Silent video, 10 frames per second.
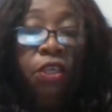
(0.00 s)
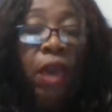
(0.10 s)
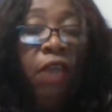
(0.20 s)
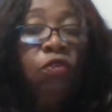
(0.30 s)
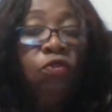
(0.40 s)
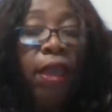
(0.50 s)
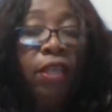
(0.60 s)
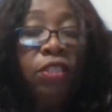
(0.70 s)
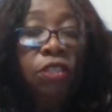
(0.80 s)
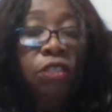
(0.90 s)
You have the
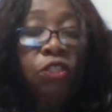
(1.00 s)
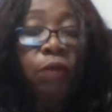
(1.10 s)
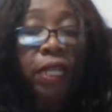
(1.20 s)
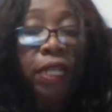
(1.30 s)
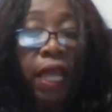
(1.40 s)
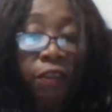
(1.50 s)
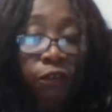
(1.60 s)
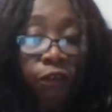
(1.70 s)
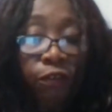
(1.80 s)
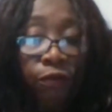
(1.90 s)
right to a
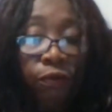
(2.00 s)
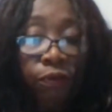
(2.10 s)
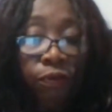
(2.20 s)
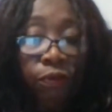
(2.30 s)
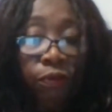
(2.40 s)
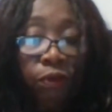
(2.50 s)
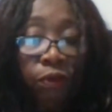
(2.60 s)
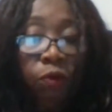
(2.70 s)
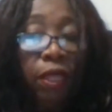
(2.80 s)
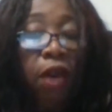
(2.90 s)
life
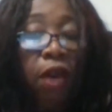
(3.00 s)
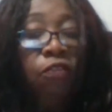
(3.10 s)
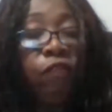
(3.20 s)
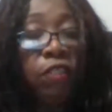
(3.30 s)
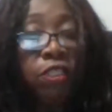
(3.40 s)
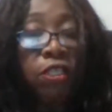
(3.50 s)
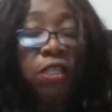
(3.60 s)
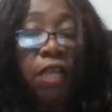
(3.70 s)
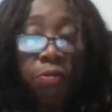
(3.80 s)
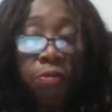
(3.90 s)
without
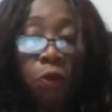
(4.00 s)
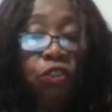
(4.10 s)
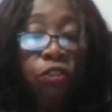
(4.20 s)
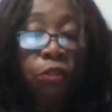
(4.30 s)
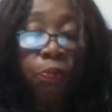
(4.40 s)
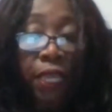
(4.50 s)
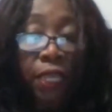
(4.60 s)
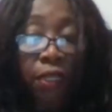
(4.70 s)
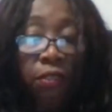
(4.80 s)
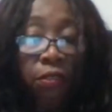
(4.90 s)
physical and emotional
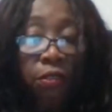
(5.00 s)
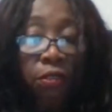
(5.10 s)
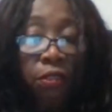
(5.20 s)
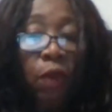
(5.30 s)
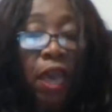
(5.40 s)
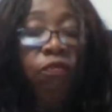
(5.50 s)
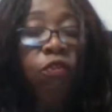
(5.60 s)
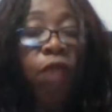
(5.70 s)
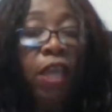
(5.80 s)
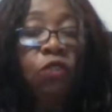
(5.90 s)
pain. You
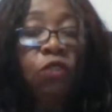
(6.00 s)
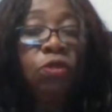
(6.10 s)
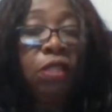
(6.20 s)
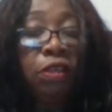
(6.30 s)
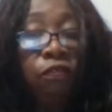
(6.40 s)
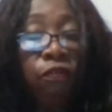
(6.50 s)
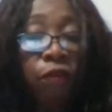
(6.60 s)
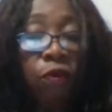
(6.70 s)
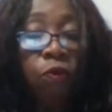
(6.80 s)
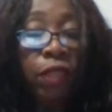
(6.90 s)
have the right to
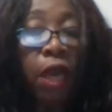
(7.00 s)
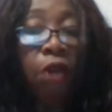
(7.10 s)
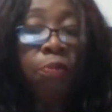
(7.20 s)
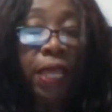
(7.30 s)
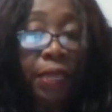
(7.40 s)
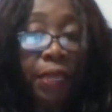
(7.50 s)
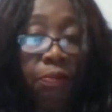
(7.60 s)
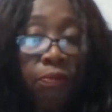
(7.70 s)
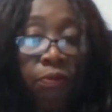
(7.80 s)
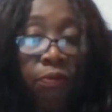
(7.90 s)
live without
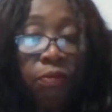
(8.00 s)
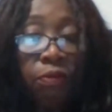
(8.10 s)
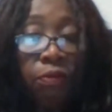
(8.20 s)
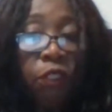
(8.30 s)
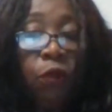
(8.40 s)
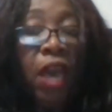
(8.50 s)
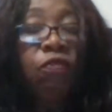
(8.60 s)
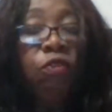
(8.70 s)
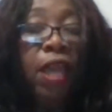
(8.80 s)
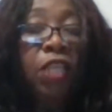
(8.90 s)
blame. You
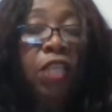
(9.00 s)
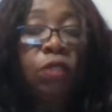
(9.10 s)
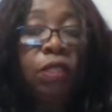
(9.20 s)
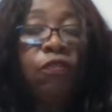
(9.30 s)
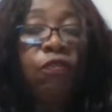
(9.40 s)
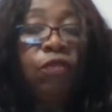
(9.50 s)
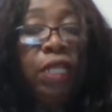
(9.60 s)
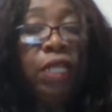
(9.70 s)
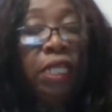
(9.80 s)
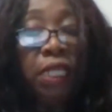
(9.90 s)
have the right to live
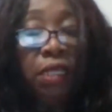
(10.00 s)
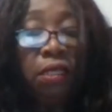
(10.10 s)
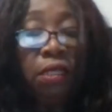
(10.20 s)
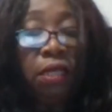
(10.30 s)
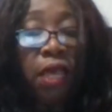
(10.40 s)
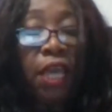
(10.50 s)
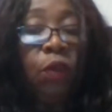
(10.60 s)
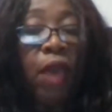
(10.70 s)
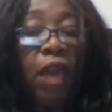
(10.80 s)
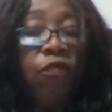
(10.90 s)
freely,
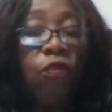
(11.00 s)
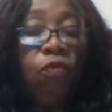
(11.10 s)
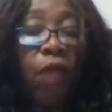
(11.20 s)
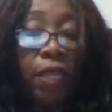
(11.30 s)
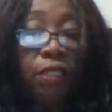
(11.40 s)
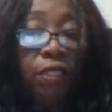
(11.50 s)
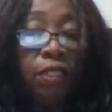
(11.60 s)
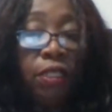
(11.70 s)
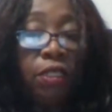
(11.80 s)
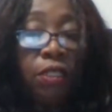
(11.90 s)
and you have the right
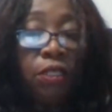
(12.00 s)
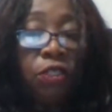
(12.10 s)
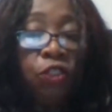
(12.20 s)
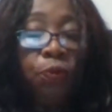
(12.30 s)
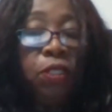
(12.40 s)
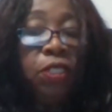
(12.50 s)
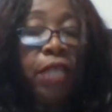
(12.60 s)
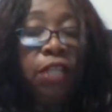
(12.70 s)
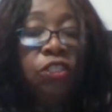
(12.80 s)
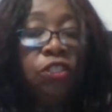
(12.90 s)
to
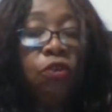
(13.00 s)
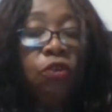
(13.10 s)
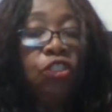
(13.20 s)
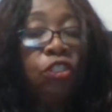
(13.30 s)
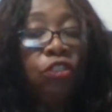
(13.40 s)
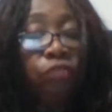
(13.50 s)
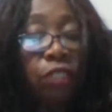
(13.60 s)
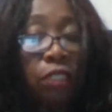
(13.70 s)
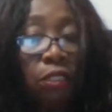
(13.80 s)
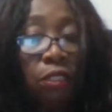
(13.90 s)
protect your
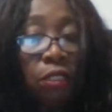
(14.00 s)
children.